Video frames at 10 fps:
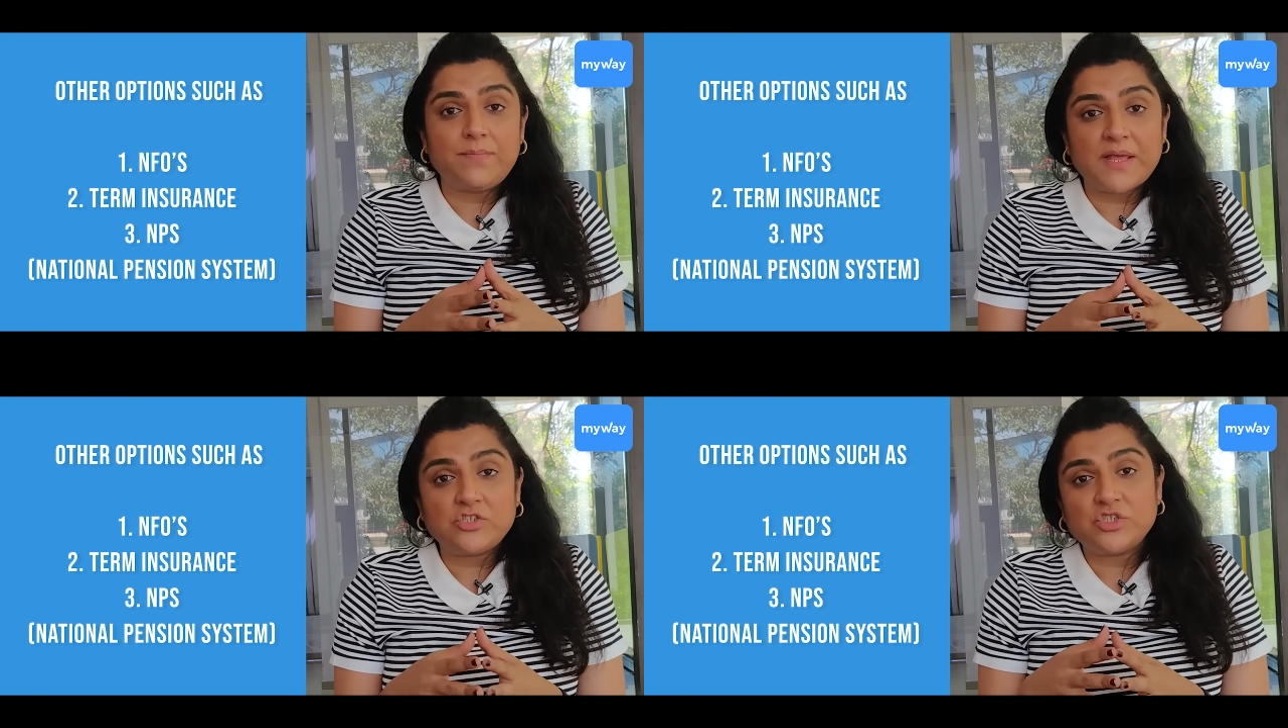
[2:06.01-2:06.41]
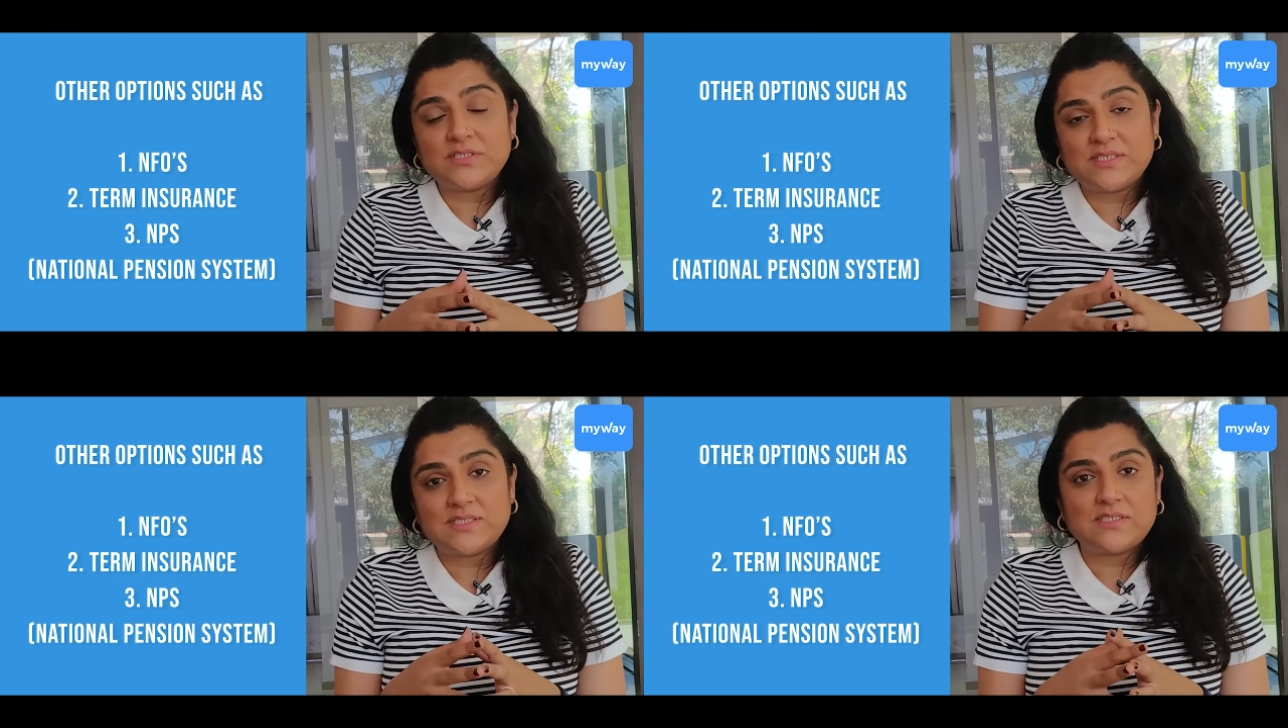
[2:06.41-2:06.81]
pension
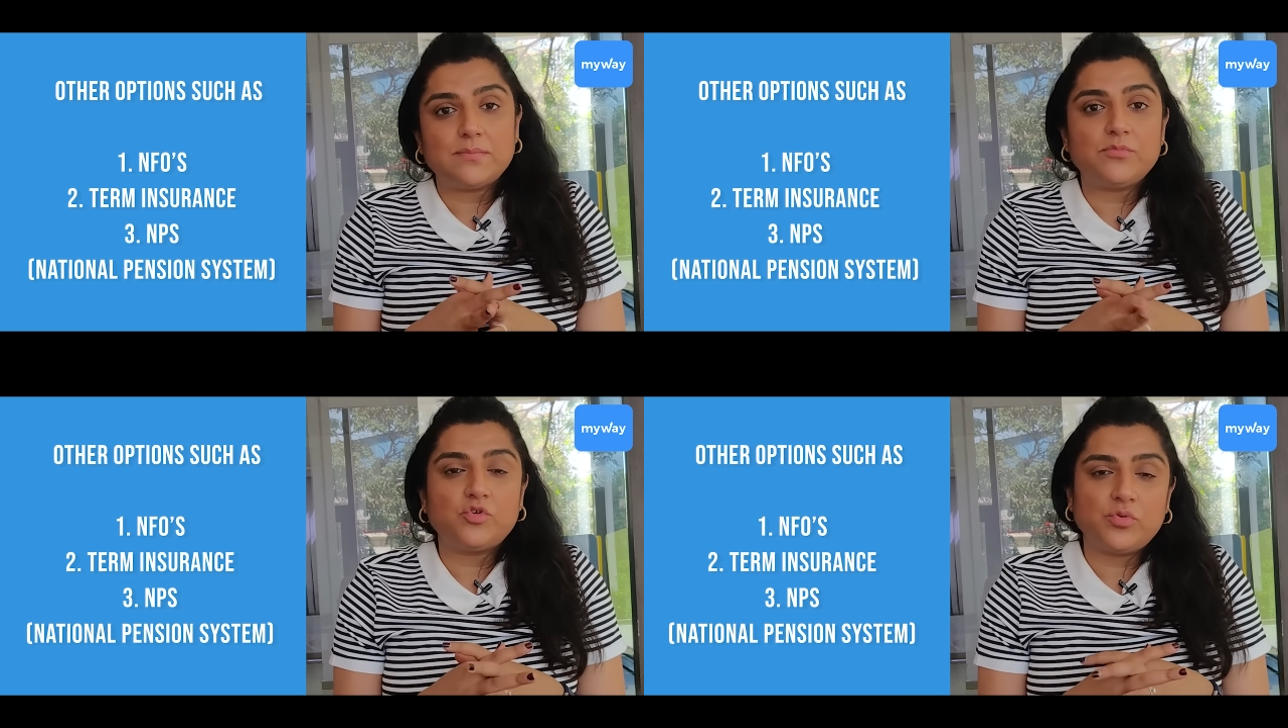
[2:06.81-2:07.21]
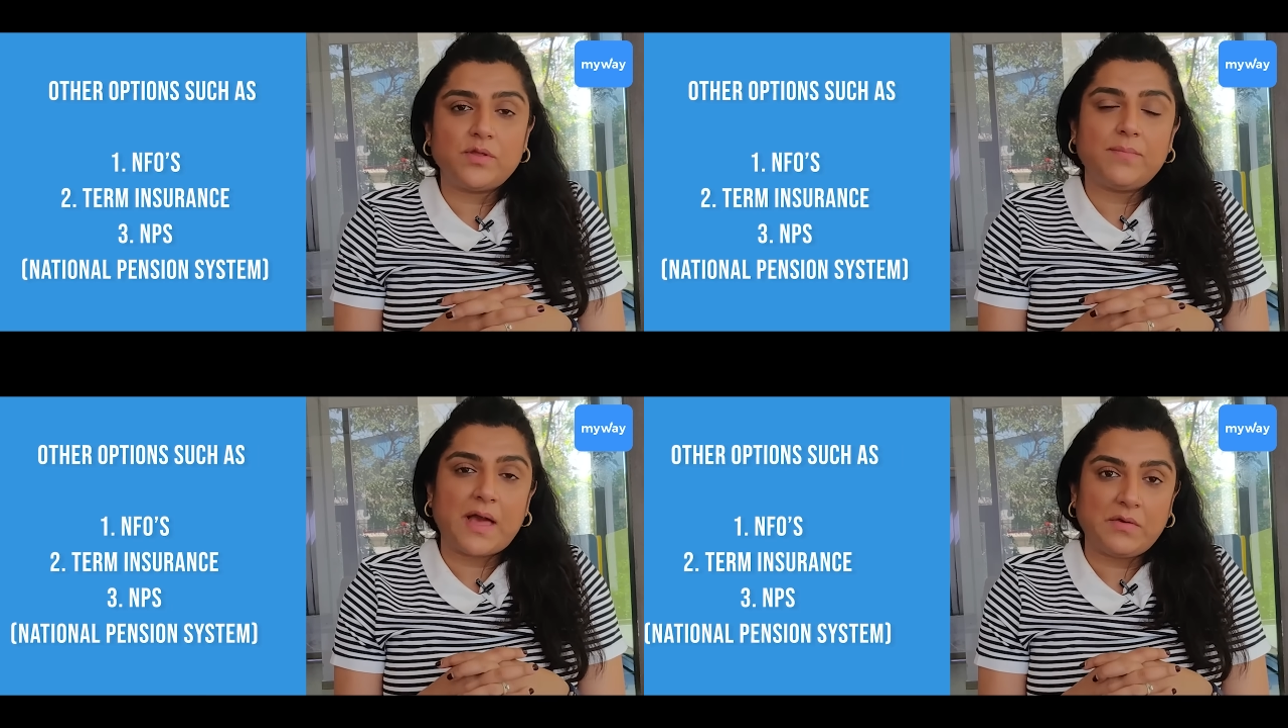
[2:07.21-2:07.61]
system through
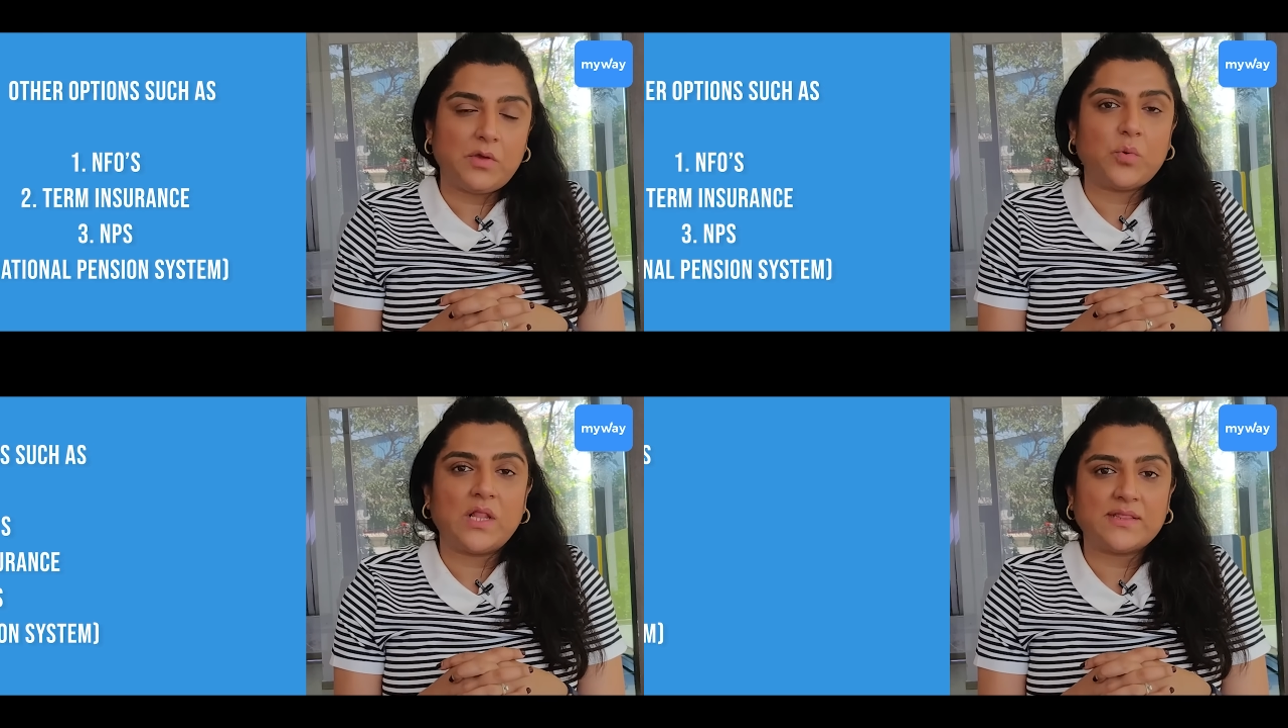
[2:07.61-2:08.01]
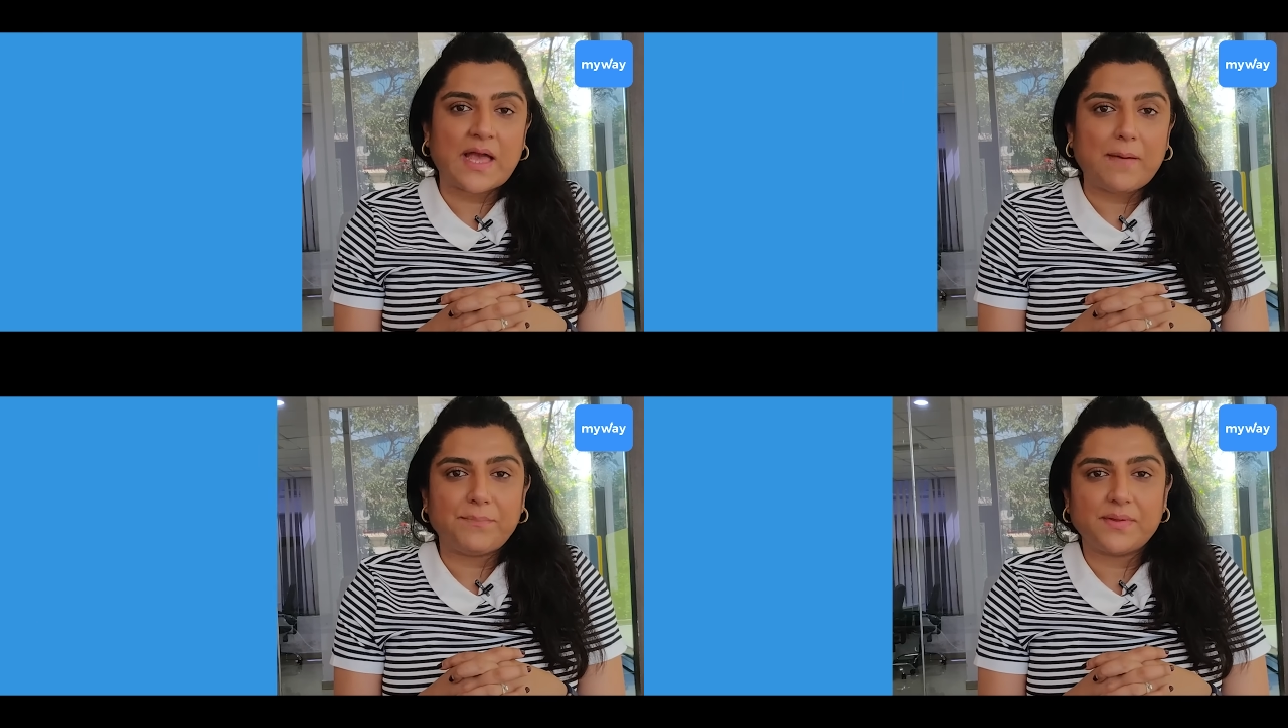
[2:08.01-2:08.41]
the MyWay Wealth
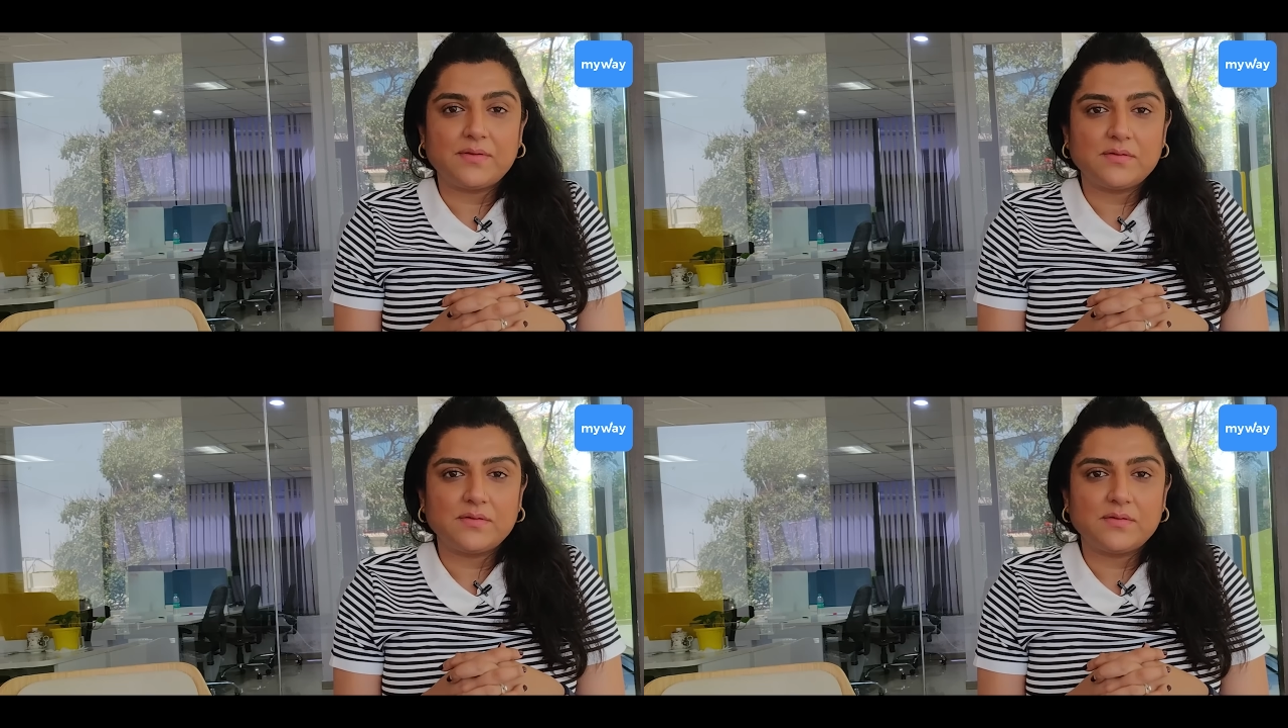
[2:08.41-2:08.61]
app.